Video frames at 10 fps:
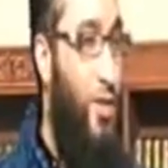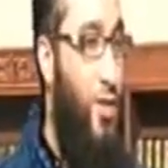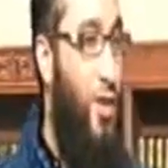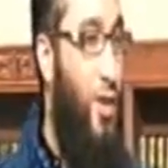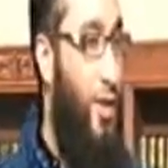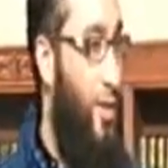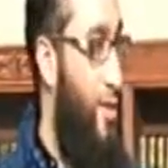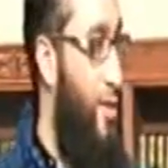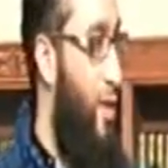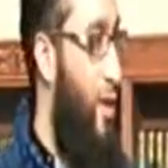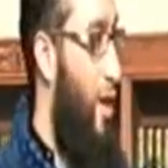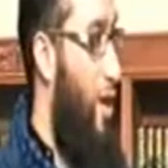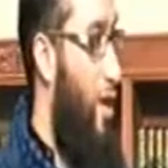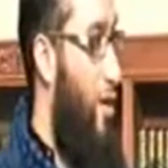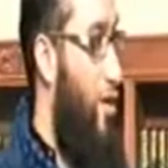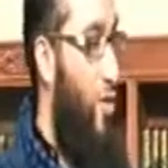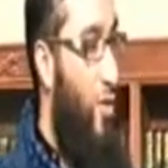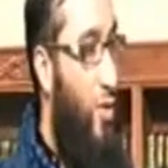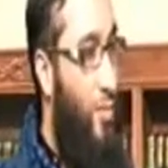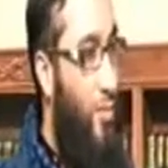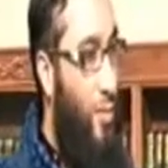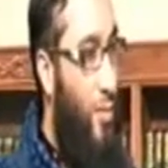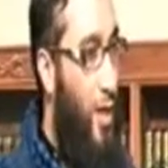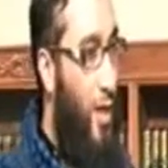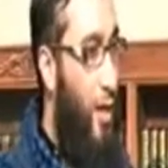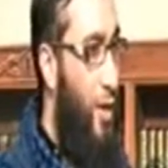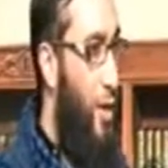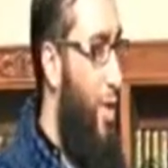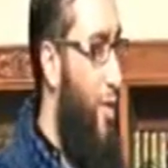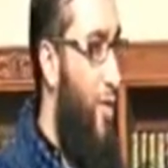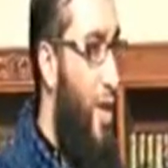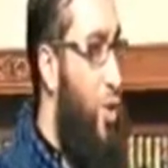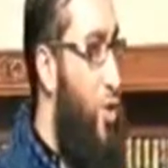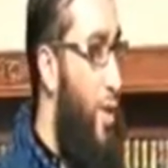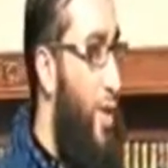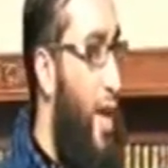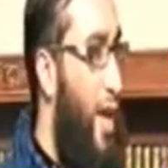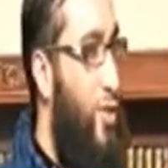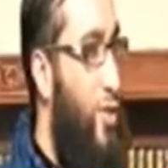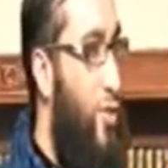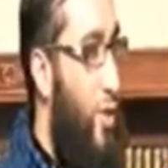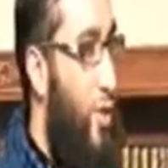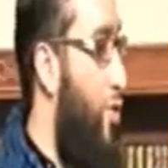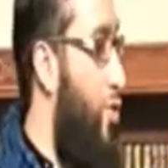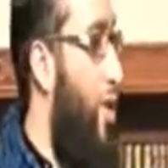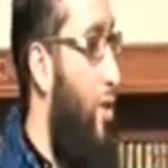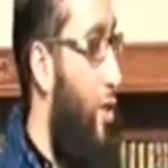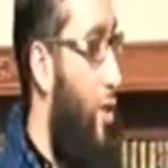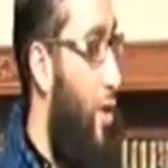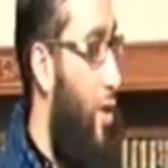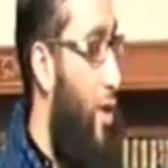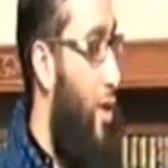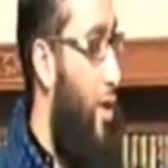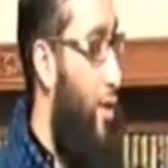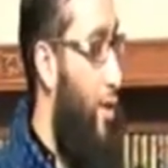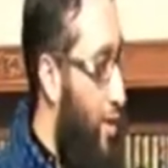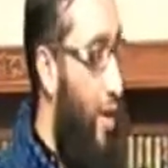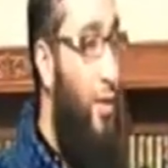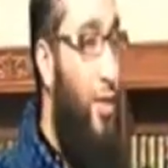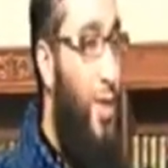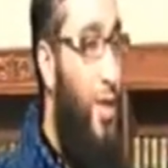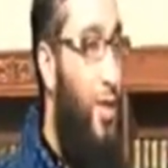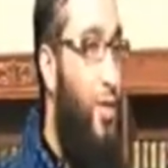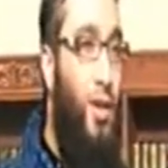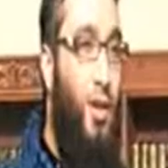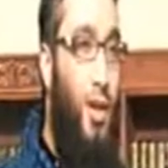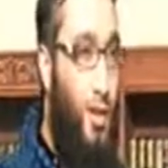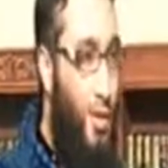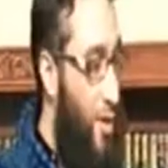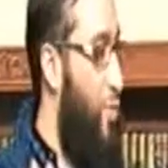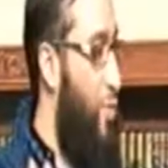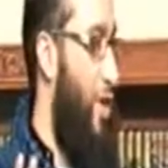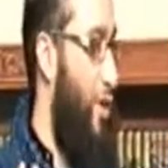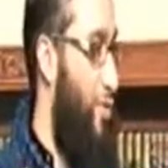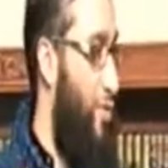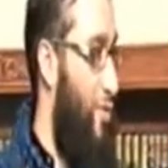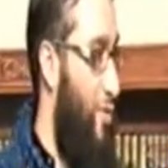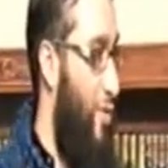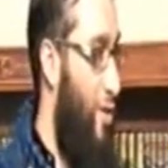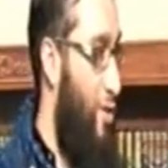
I hope that inshallah it is. So, and I believe each one has to do their own share, until ultimately inshallah things will change.